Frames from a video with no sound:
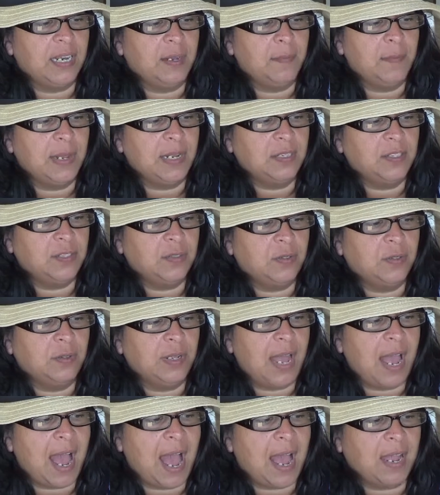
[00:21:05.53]
in
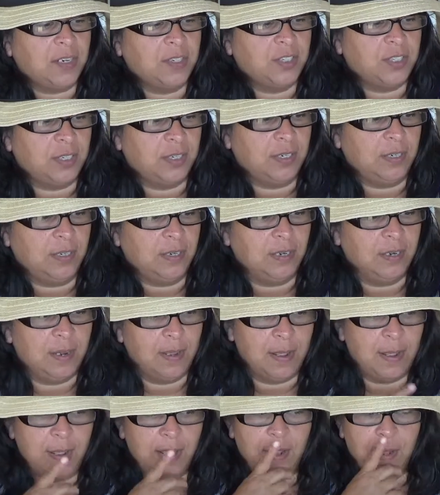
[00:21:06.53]
mental action.
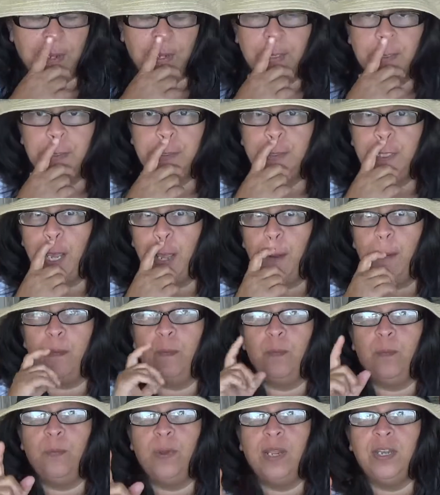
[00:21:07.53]
So
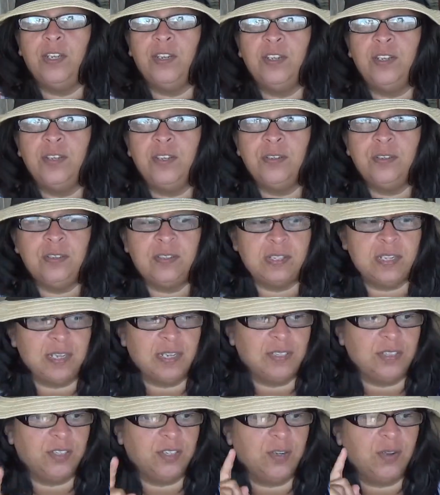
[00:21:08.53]
when you use
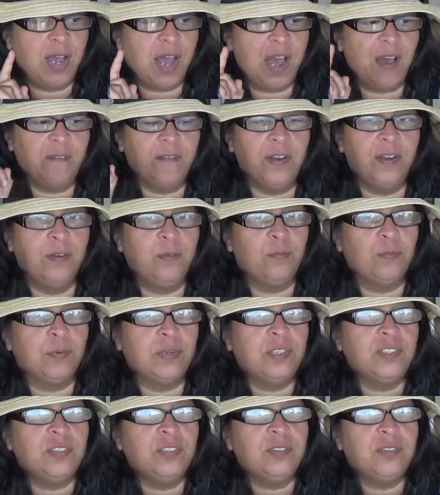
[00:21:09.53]
this, you have an
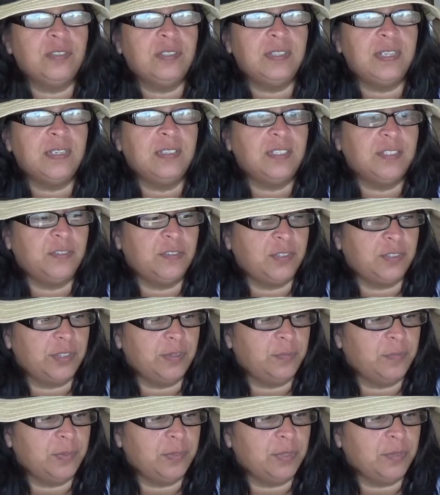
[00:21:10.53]
original sense of
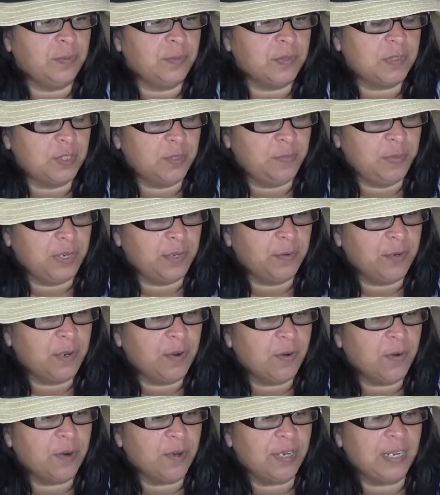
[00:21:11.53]

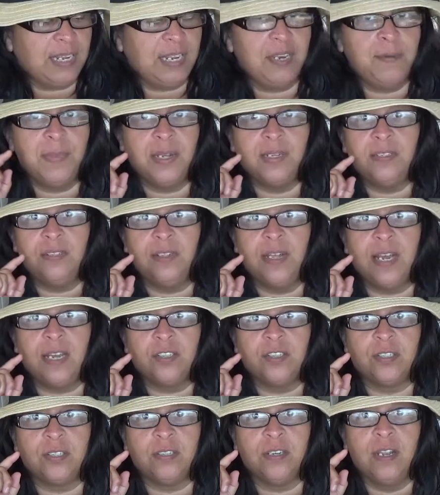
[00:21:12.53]
superiority in mental
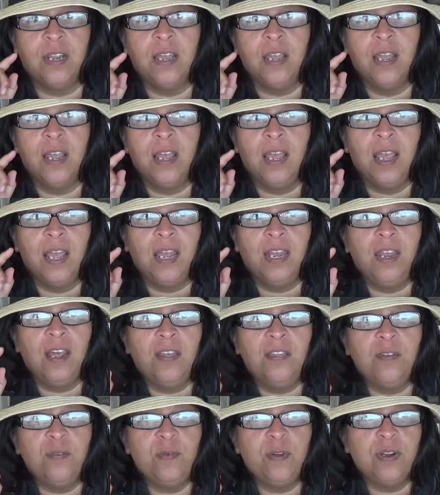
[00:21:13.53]
action. In
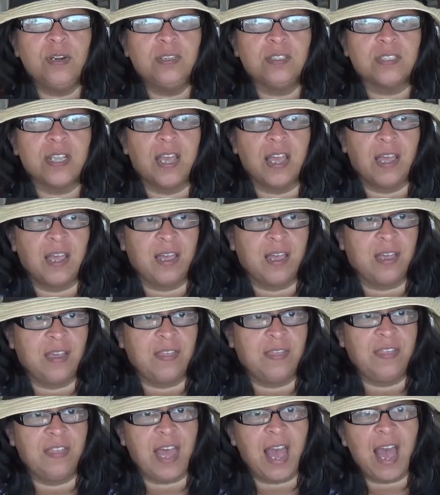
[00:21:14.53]
other words,
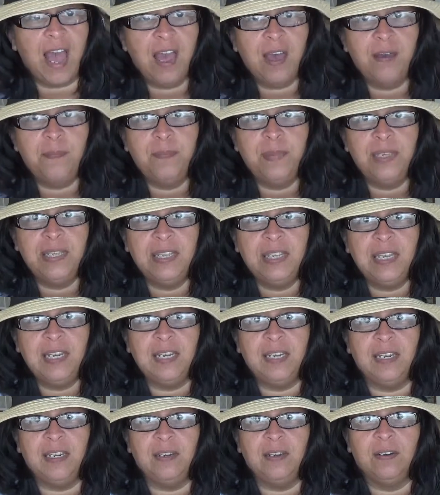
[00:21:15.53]
that
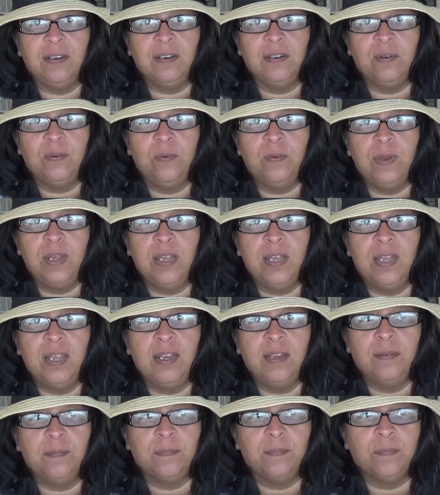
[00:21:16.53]
beginning
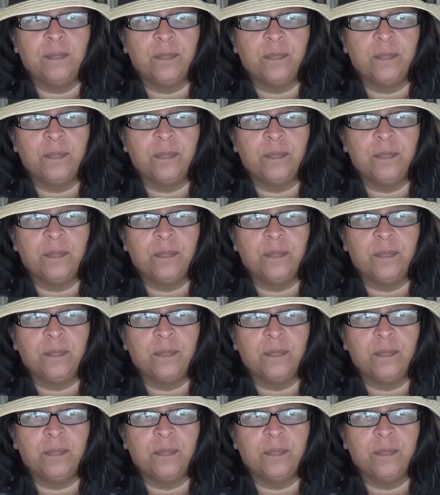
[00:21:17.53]
when